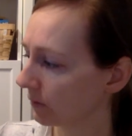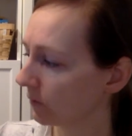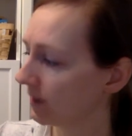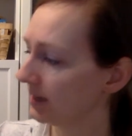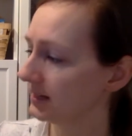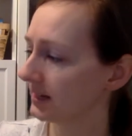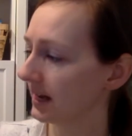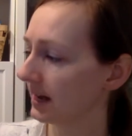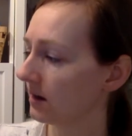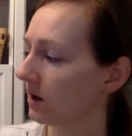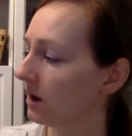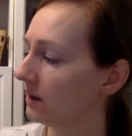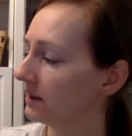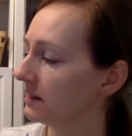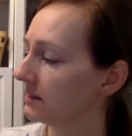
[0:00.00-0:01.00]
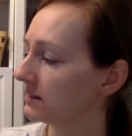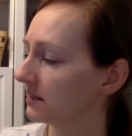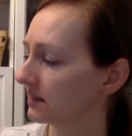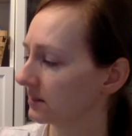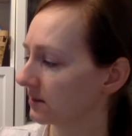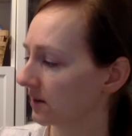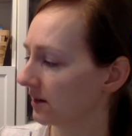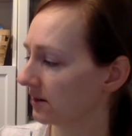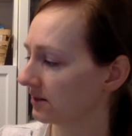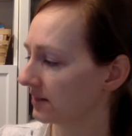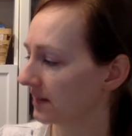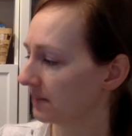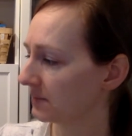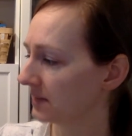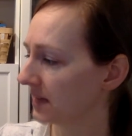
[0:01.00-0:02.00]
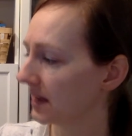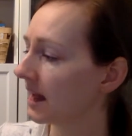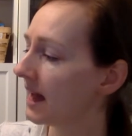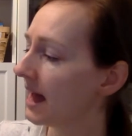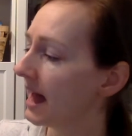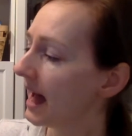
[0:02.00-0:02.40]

One day, all these sixth graders kept saying,